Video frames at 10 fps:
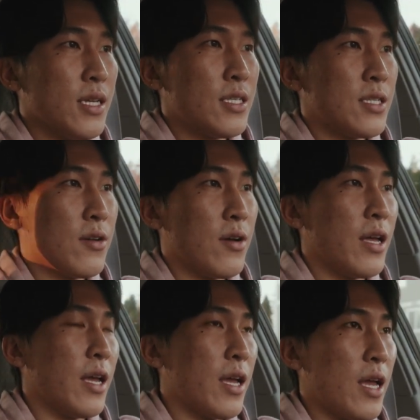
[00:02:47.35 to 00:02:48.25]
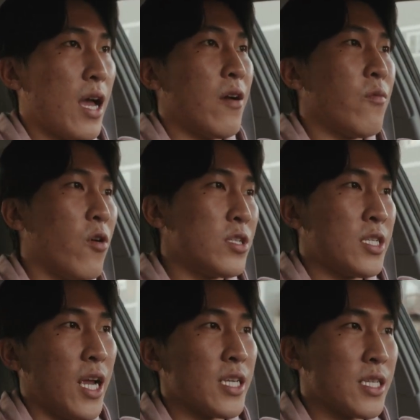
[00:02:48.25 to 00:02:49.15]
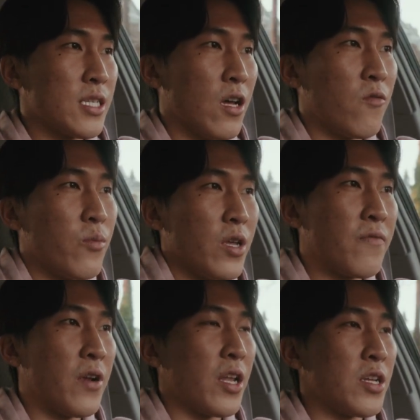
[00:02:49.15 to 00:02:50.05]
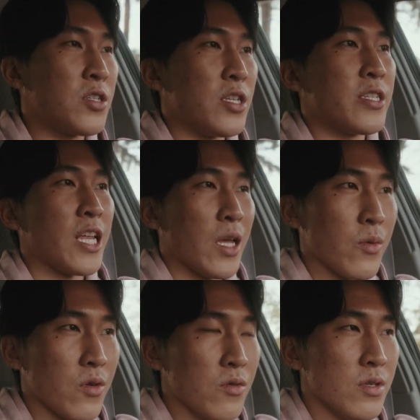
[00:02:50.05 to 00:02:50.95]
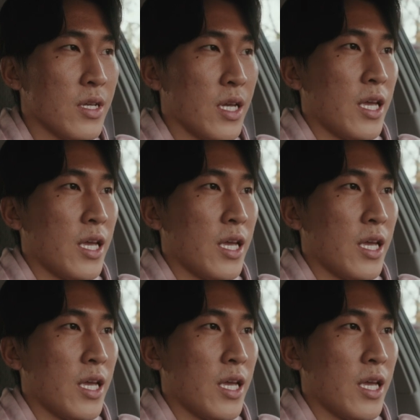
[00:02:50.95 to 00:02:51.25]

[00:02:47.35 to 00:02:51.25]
so I have more chances of being financially stable